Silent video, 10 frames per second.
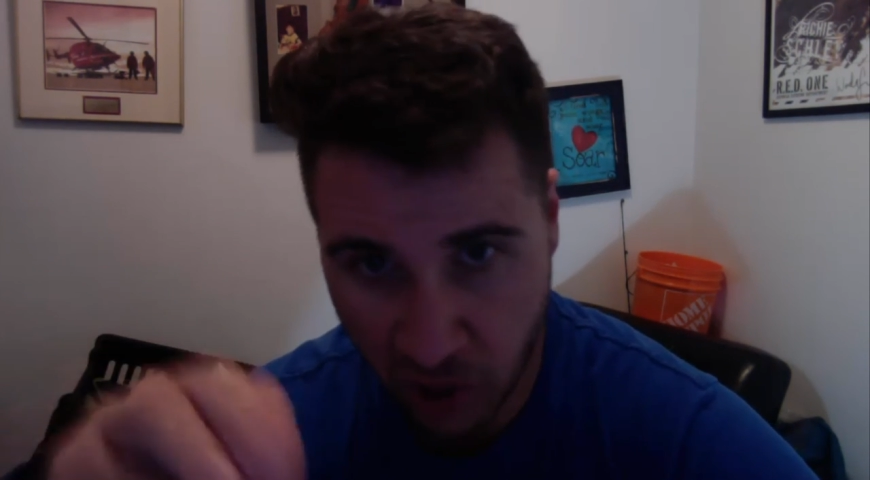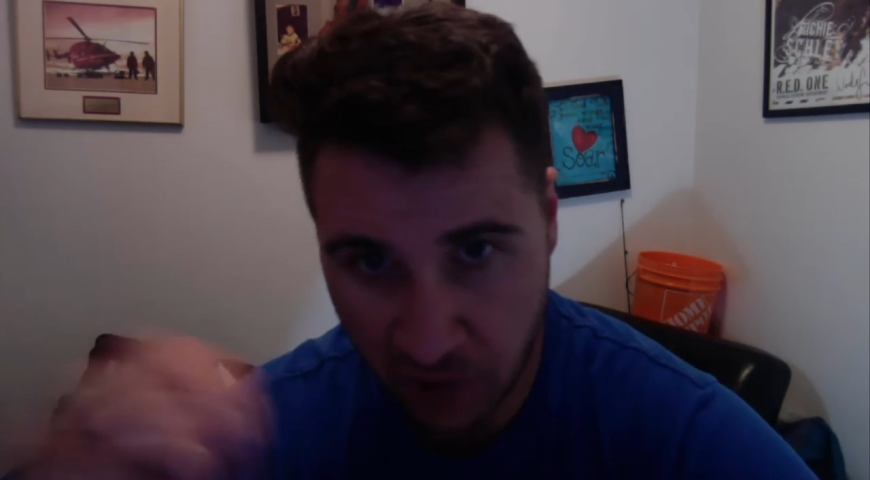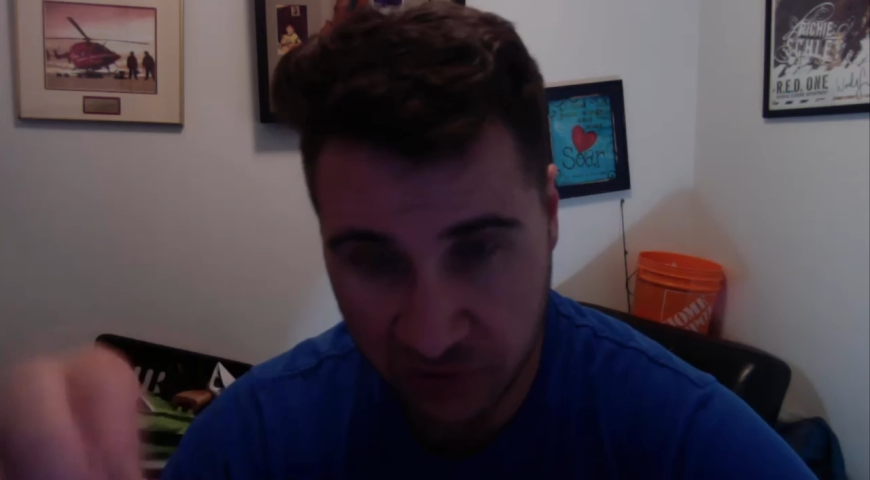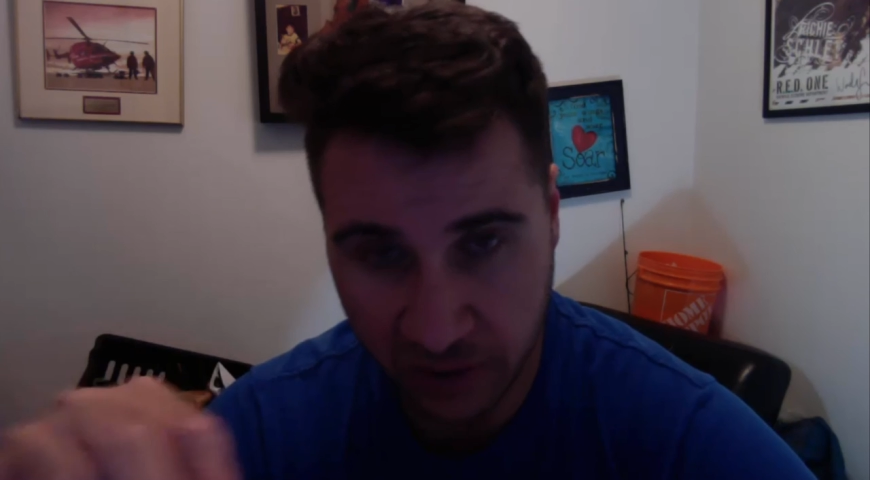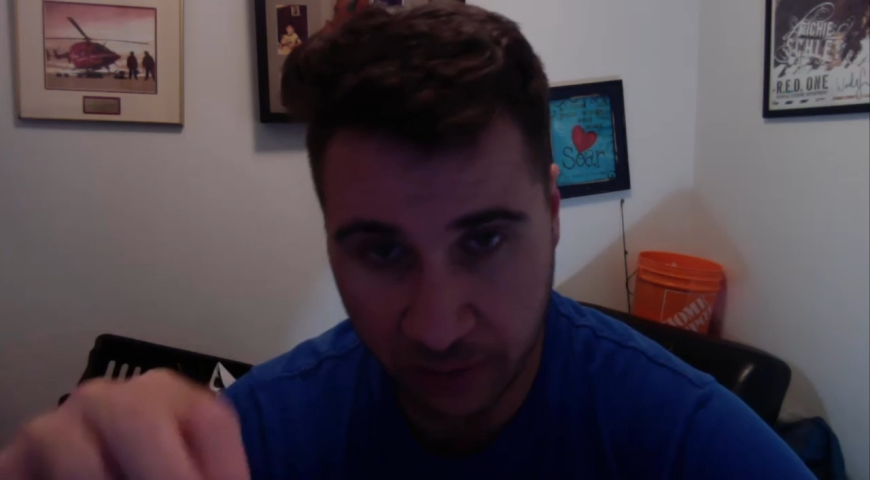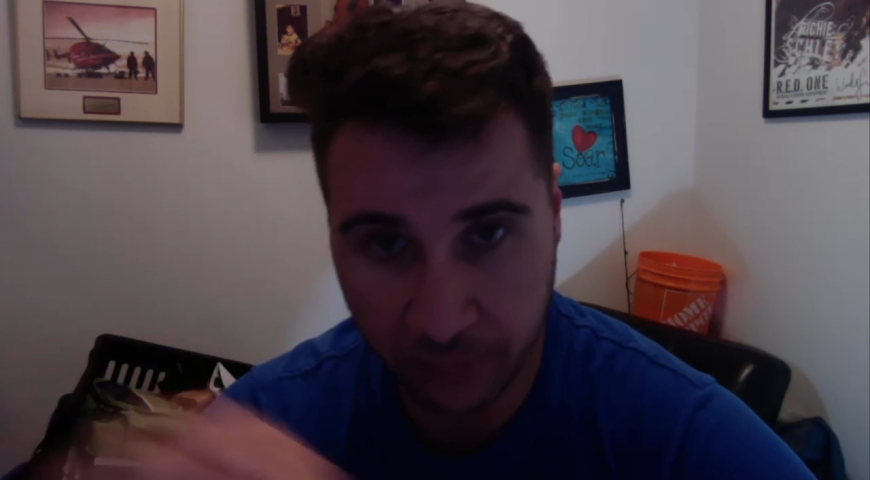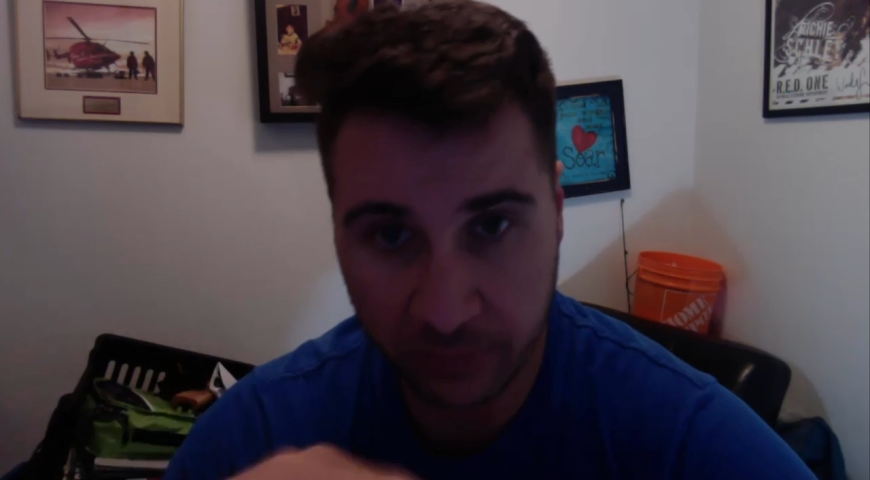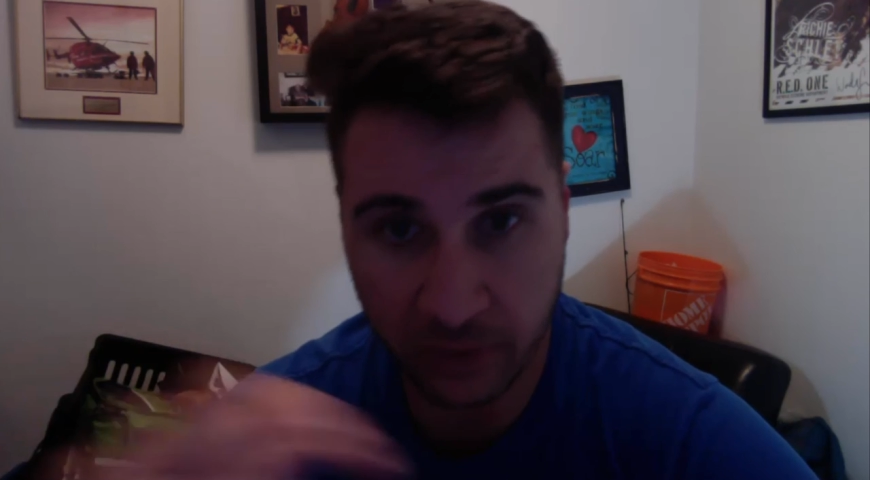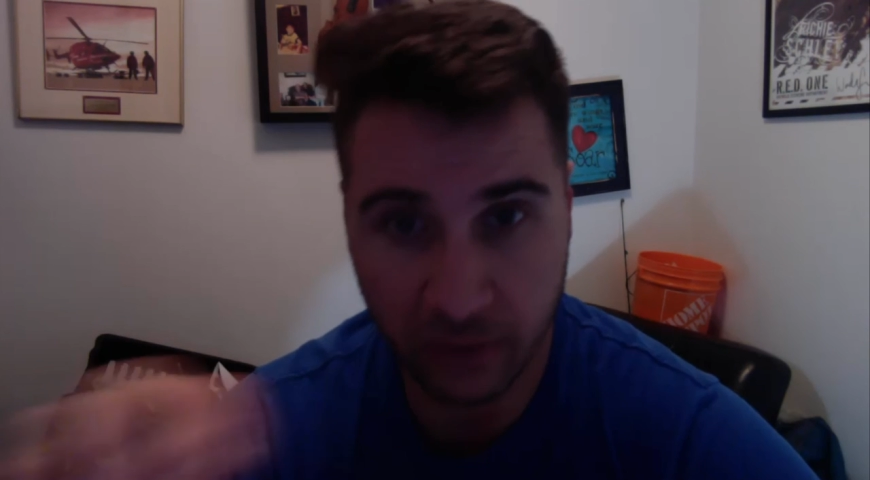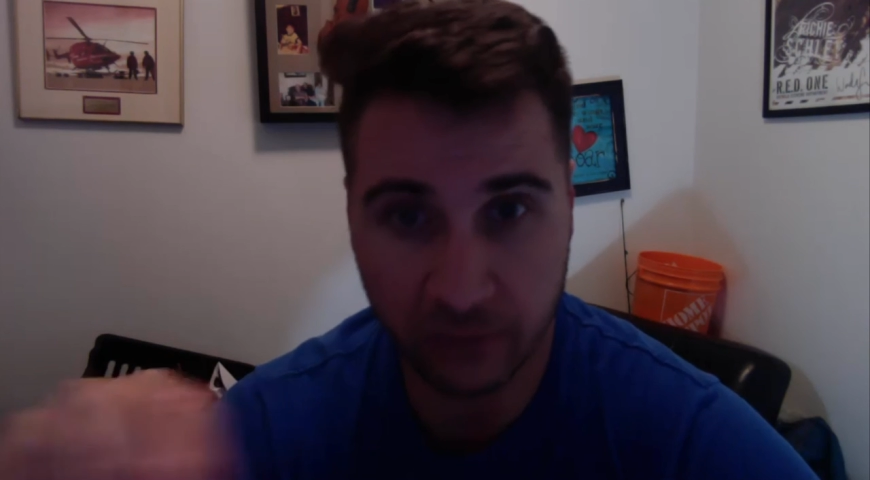concept
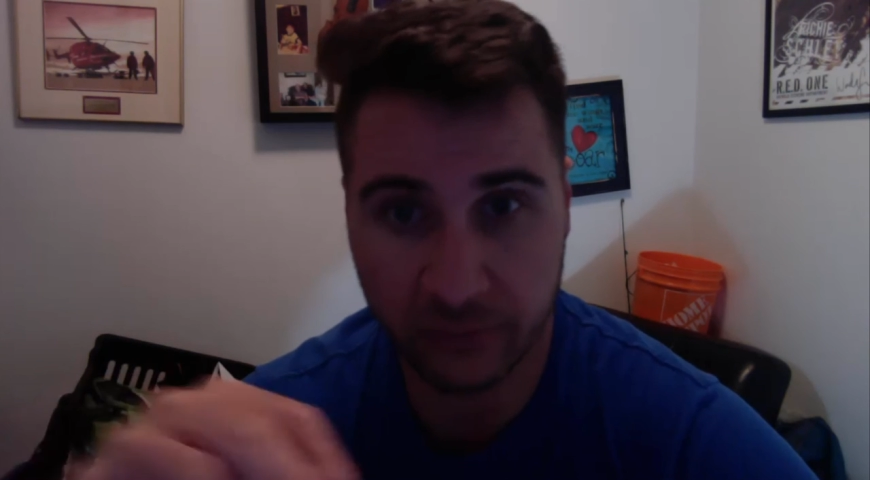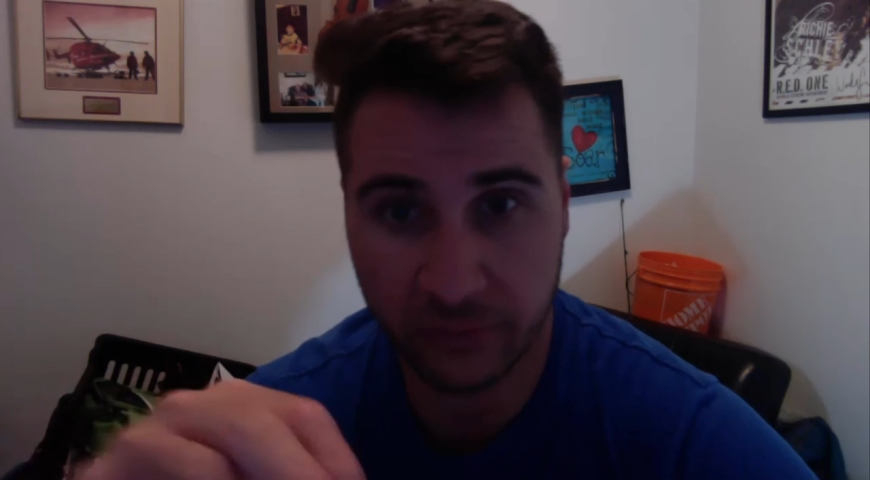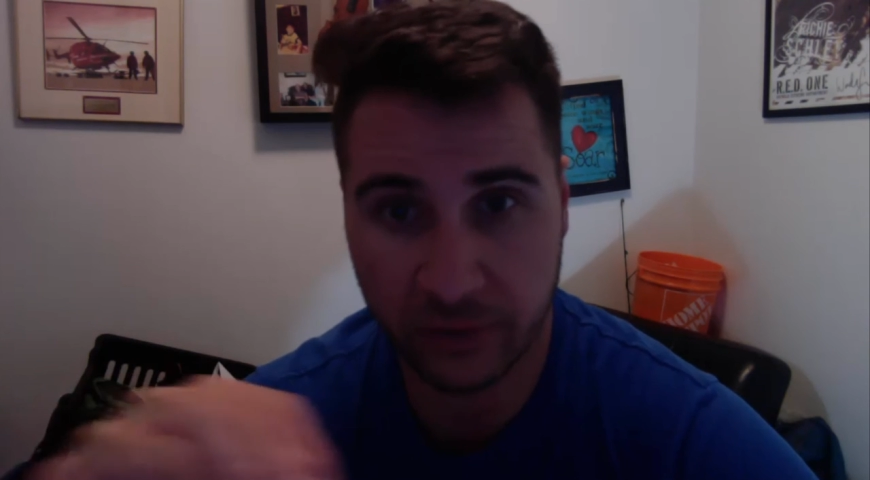of